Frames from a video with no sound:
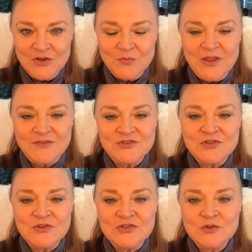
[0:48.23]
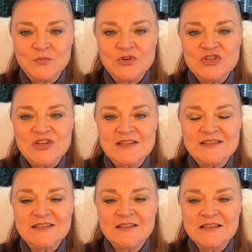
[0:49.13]
We have to learn to appreciate
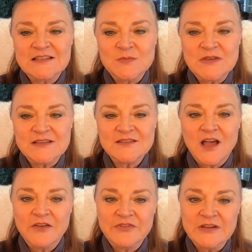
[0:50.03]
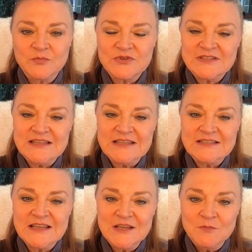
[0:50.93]
stillness because often it
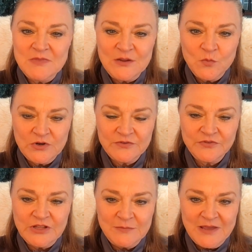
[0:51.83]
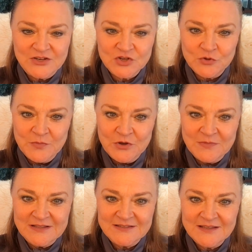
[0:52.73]
precedes many wonderful and magical
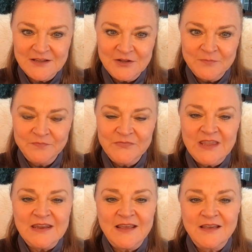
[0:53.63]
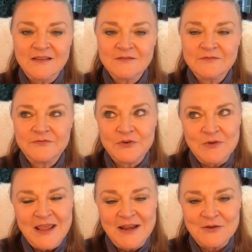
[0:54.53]
moments. In a
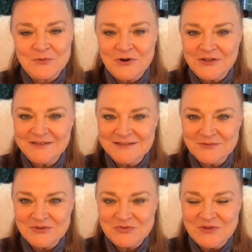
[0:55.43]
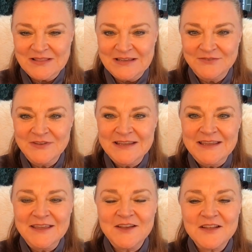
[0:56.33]
frenetic world in which we live,
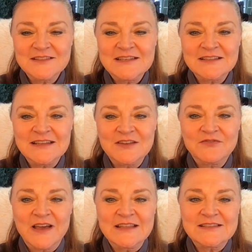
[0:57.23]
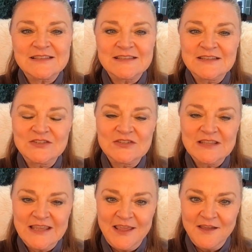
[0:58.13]
it constantly invites us into
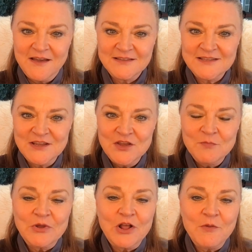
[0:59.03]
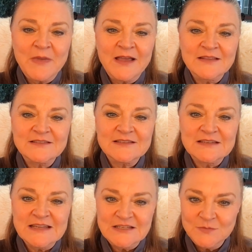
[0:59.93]
the chaos, but all minds
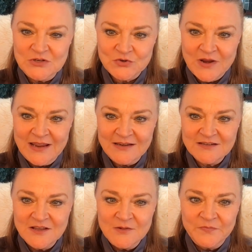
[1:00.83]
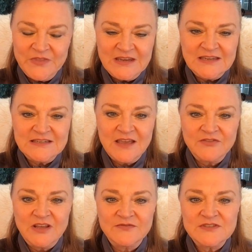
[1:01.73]
need to be trained. They need to have
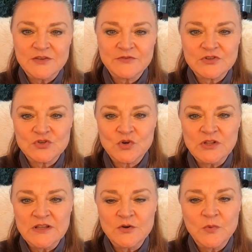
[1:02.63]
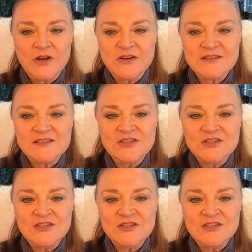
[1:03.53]
enough self control and awareness